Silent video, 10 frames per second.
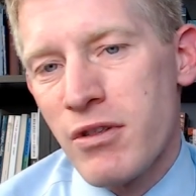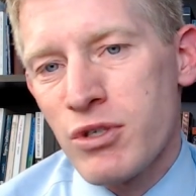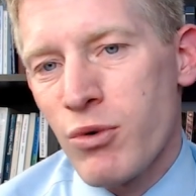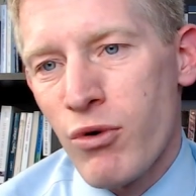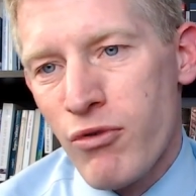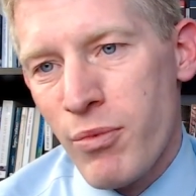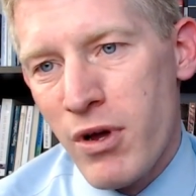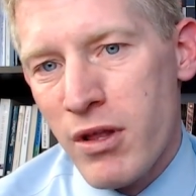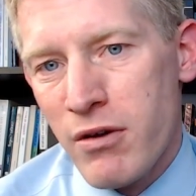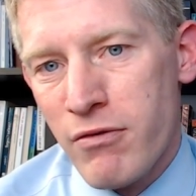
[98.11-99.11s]
in this quote from the
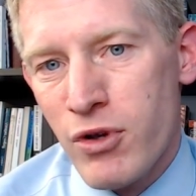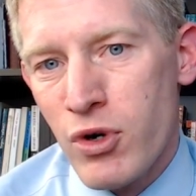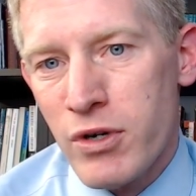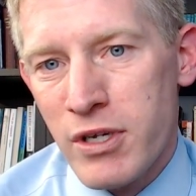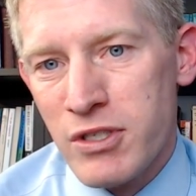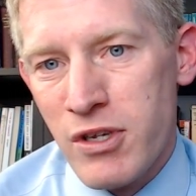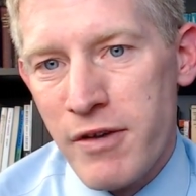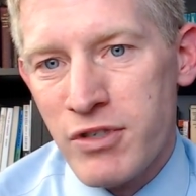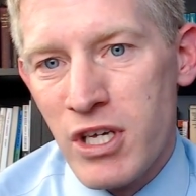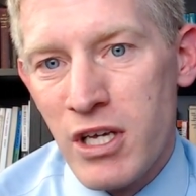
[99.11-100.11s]
author Fyodor
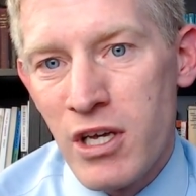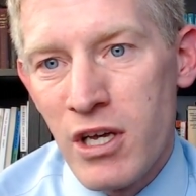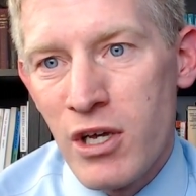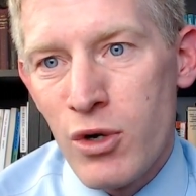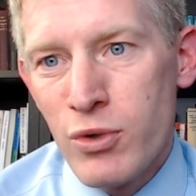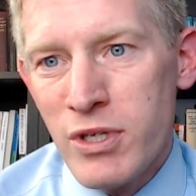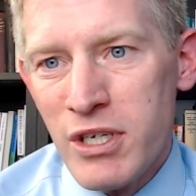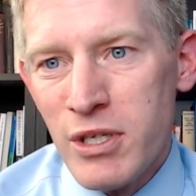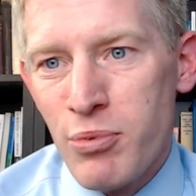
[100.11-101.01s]
Dostoevsky, who's actually a